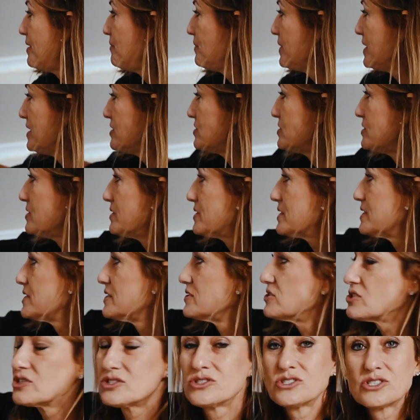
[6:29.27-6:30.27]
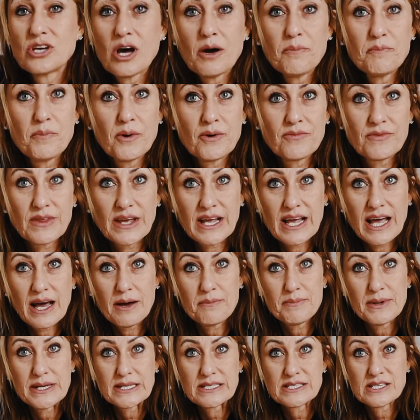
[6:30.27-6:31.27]
into the top of the
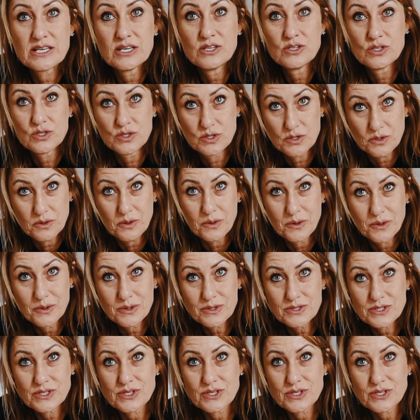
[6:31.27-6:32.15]
cupboard doors.